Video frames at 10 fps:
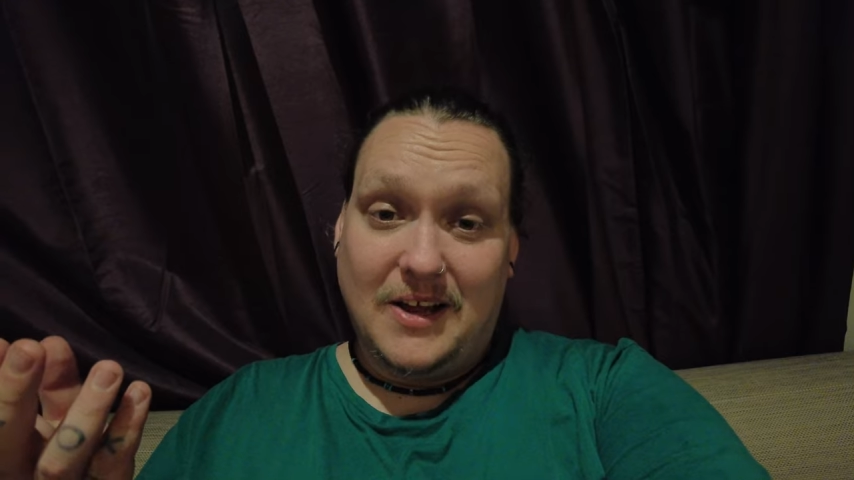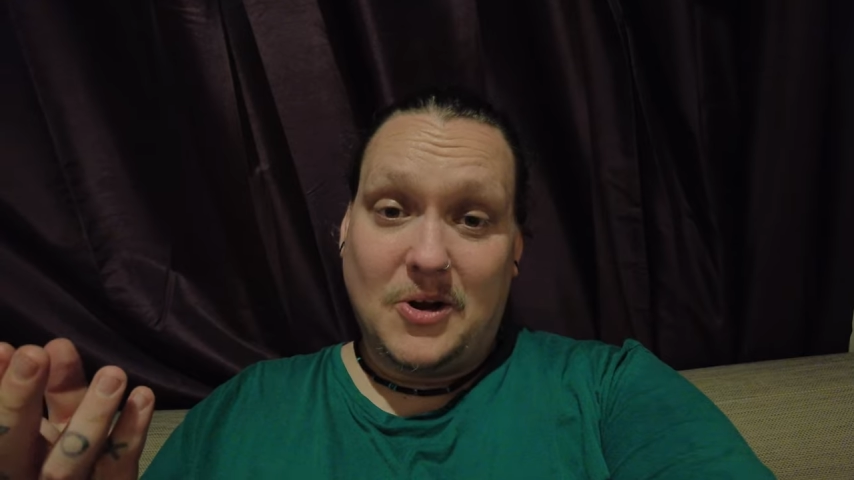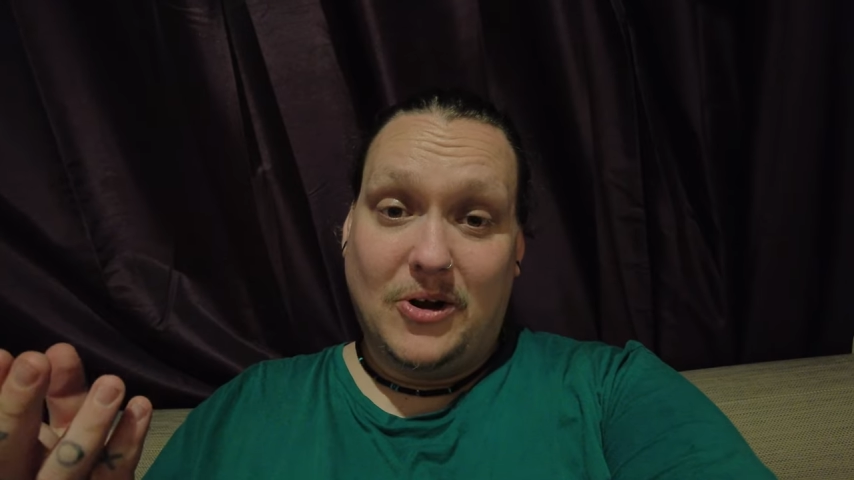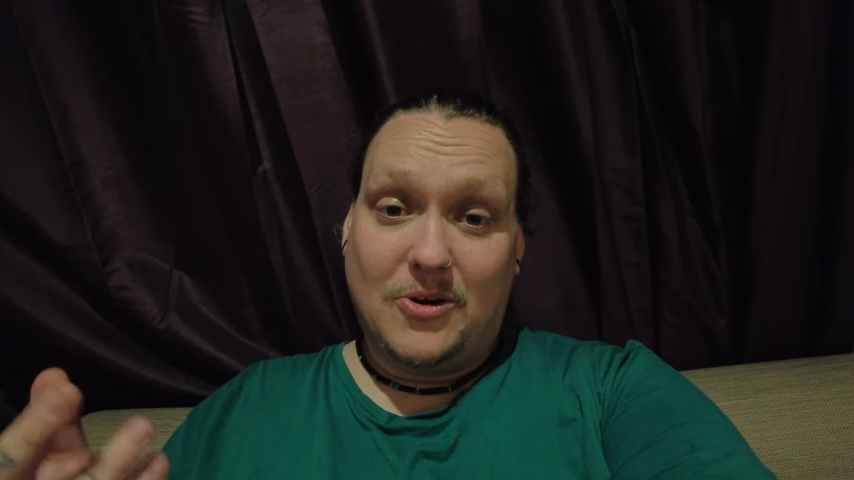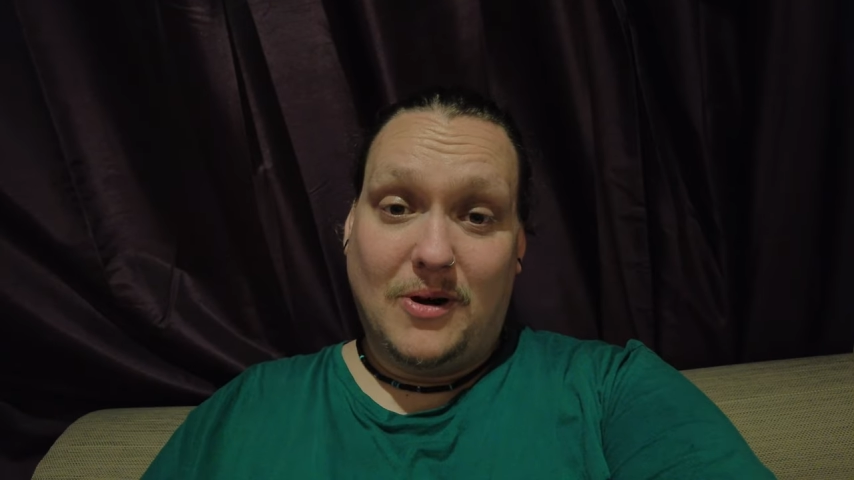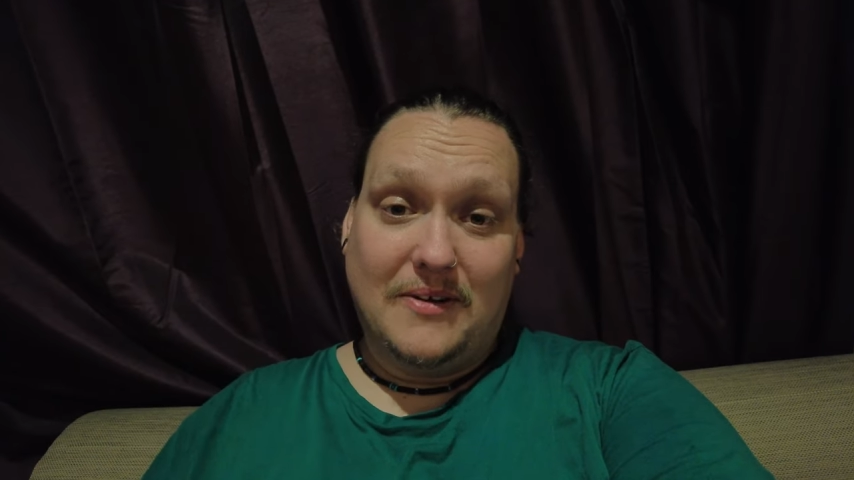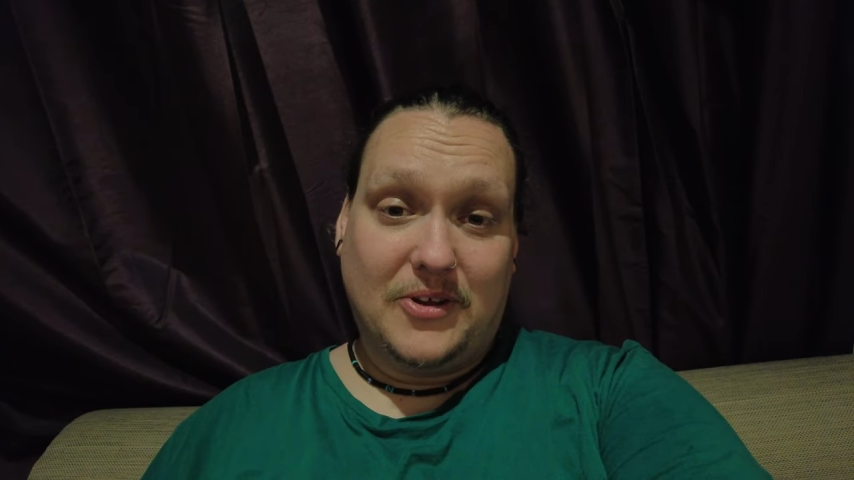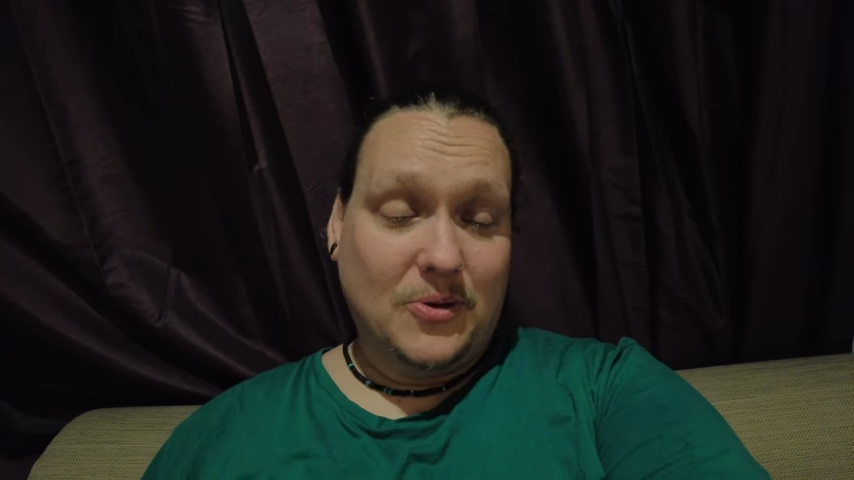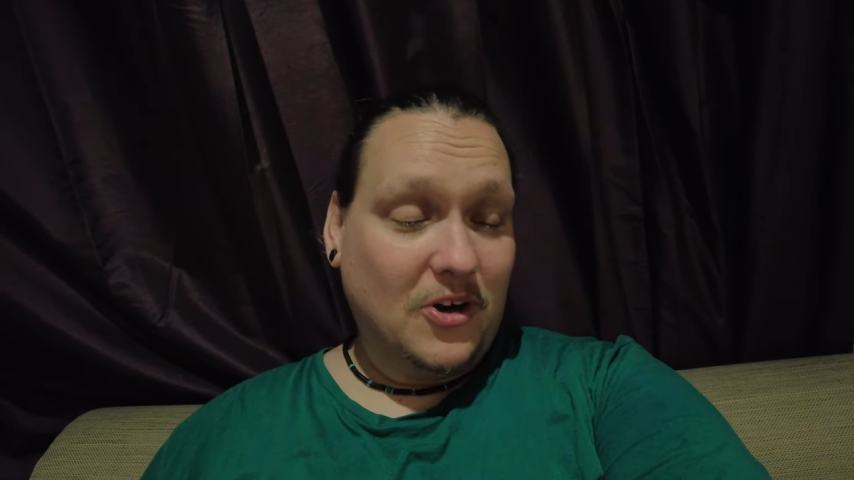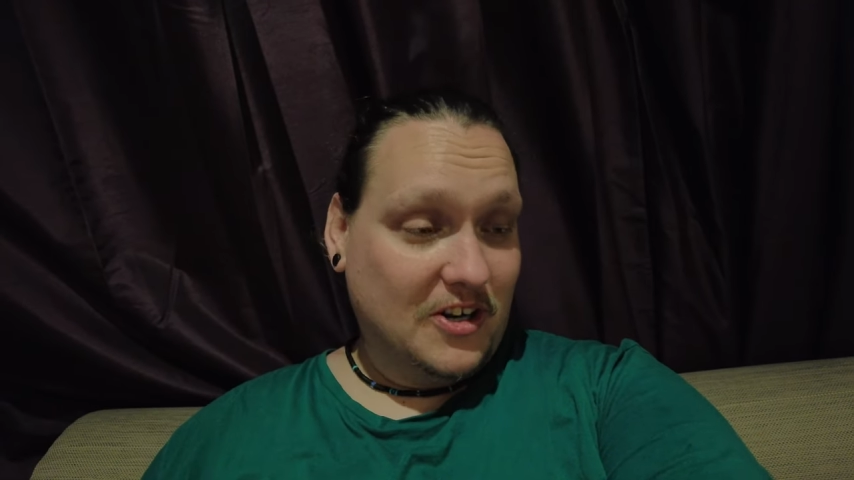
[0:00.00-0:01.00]
quite a
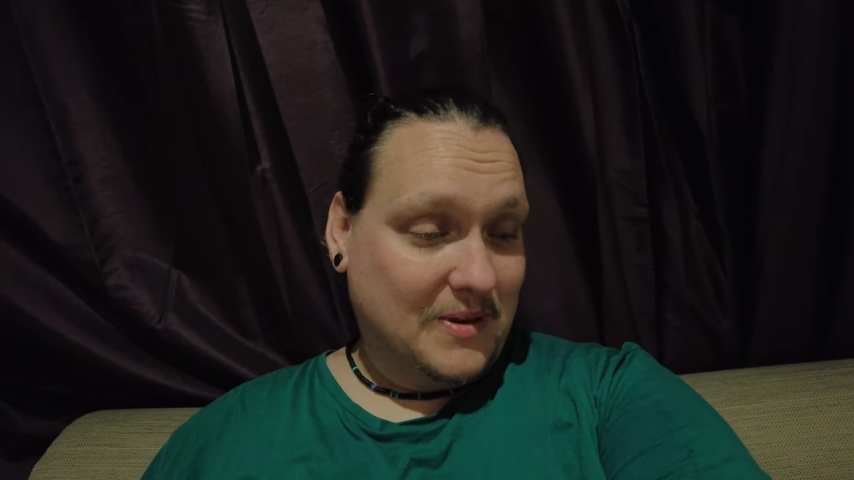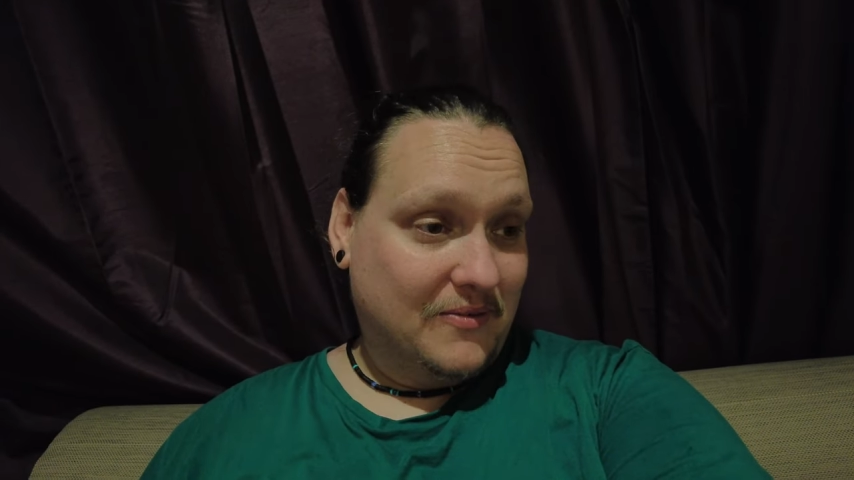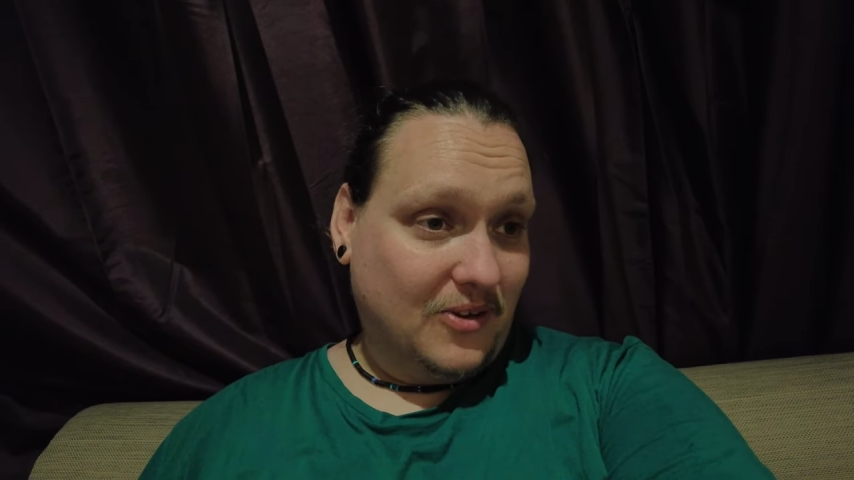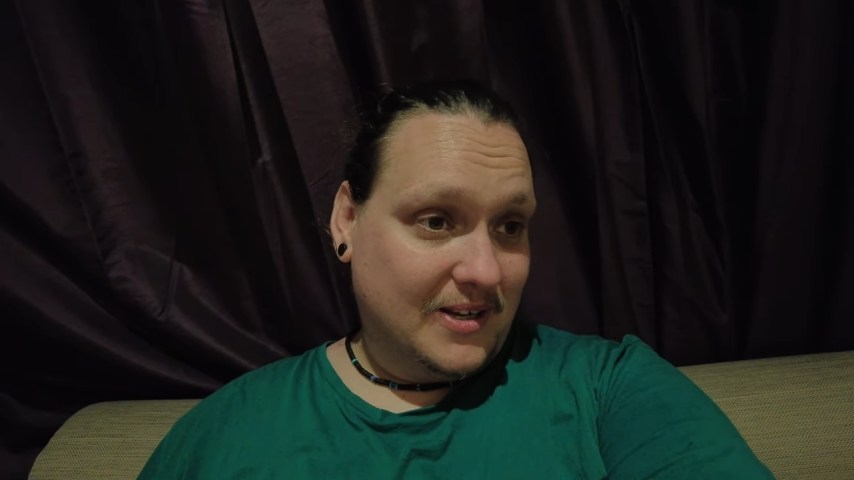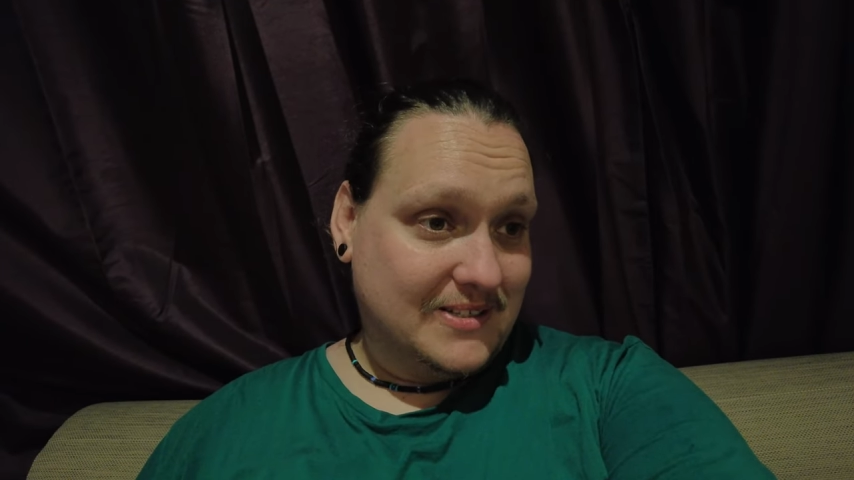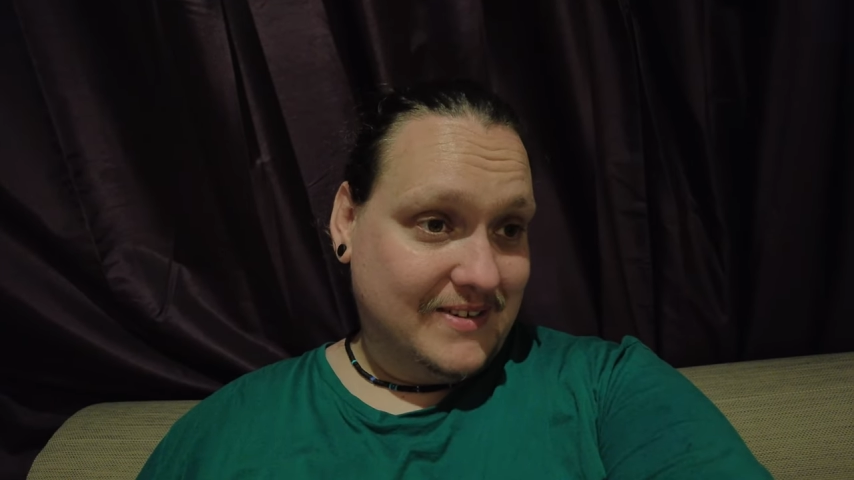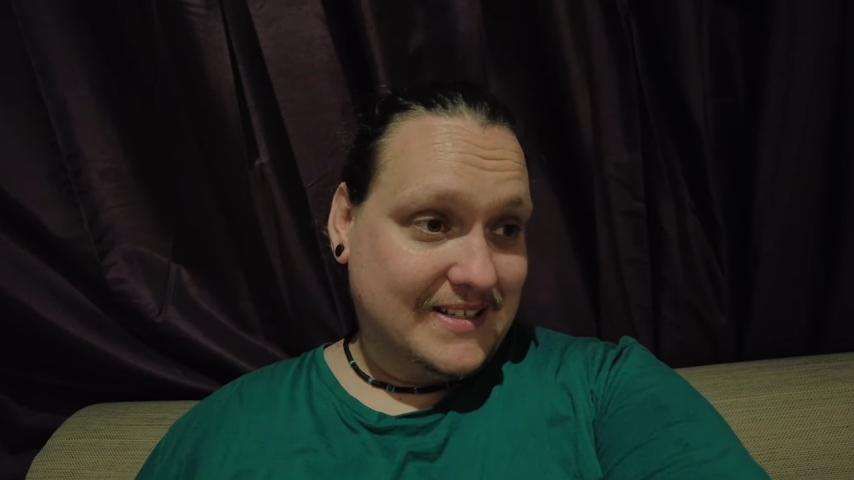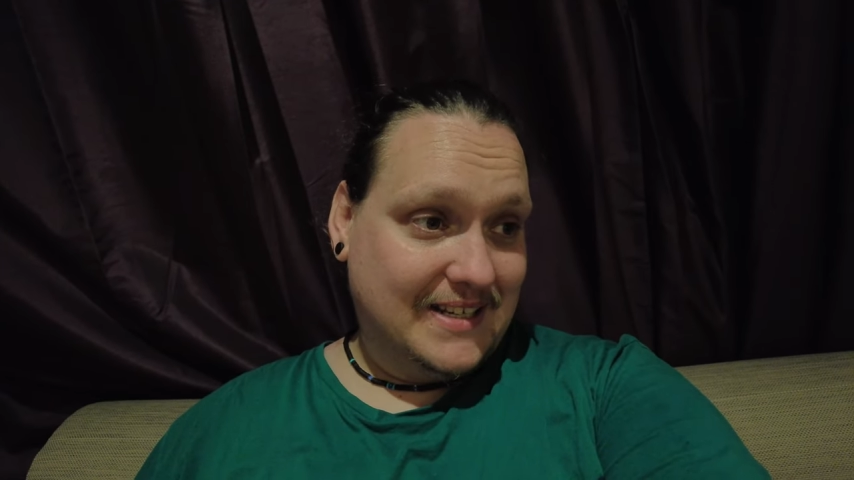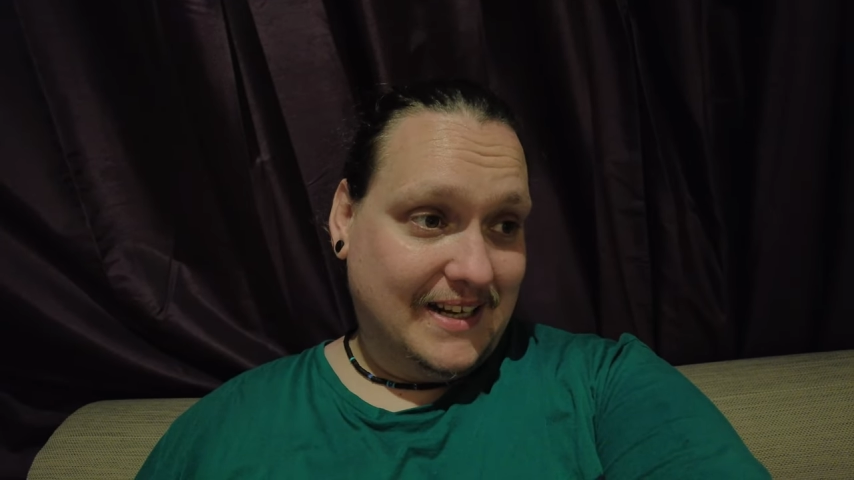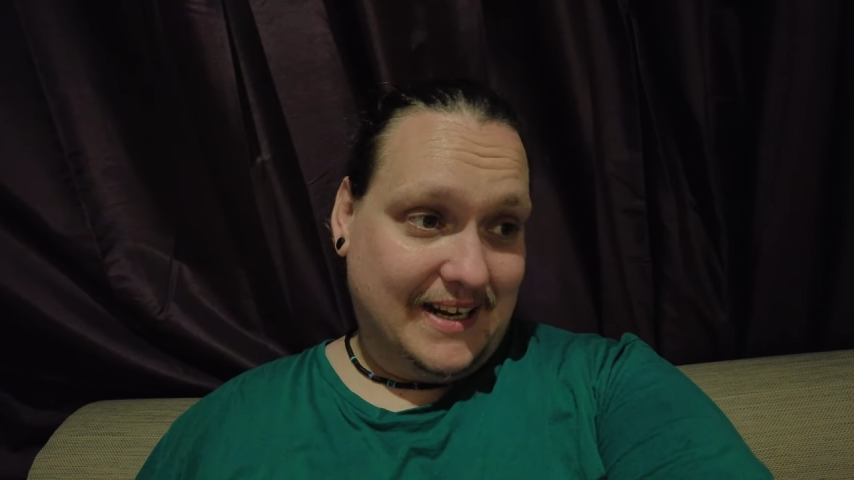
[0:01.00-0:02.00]
few economy flights
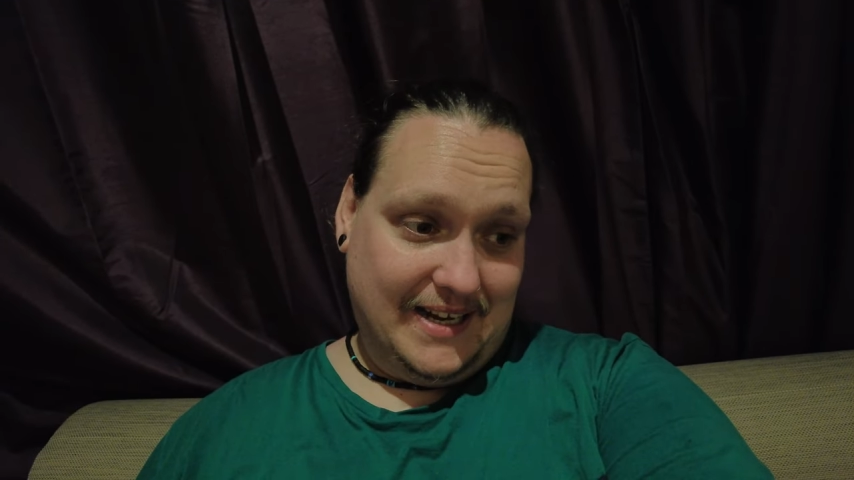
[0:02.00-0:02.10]
recently,